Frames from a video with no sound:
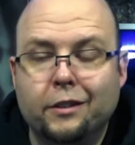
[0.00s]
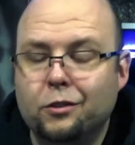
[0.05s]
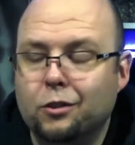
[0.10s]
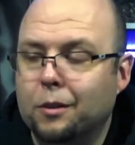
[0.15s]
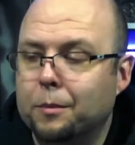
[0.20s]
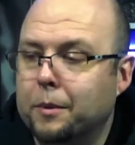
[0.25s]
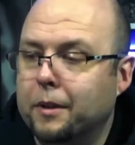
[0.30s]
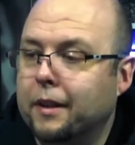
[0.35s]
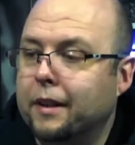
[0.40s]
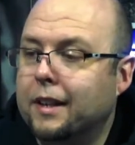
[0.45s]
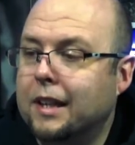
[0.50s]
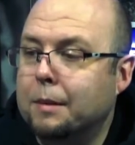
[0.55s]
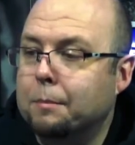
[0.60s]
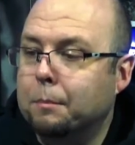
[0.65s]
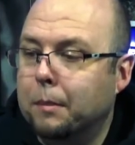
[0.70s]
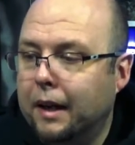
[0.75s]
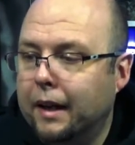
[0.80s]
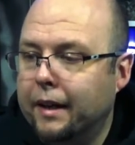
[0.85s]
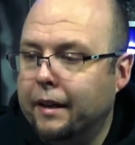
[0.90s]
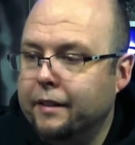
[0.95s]
So I'm going to keep
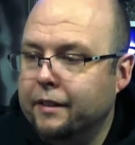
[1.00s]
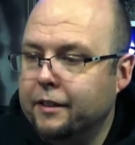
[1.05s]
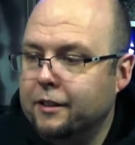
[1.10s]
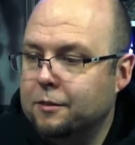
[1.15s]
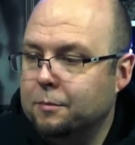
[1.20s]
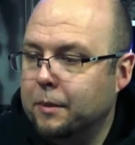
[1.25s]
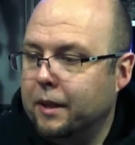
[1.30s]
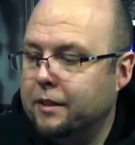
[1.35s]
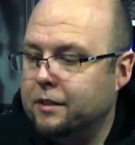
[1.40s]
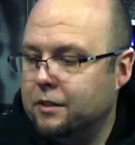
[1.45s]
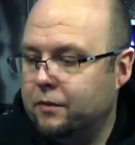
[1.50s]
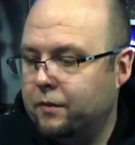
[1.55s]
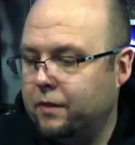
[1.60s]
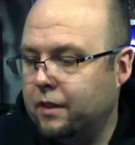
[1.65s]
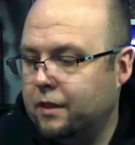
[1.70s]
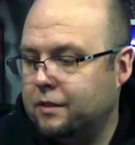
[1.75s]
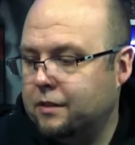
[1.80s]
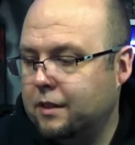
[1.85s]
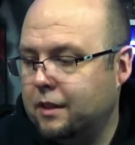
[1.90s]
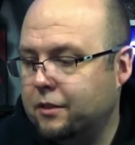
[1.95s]
buying these Mass
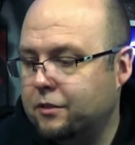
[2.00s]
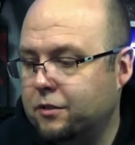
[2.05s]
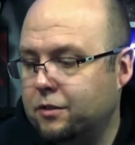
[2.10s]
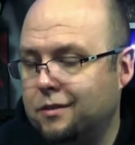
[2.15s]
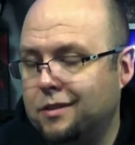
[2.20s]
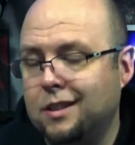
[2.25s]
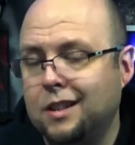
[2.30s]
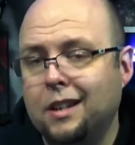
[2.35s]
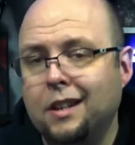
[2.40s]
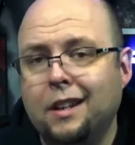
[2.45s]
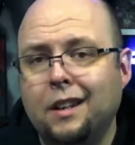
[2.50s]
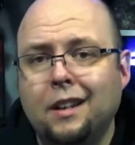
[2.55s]
Effect statues.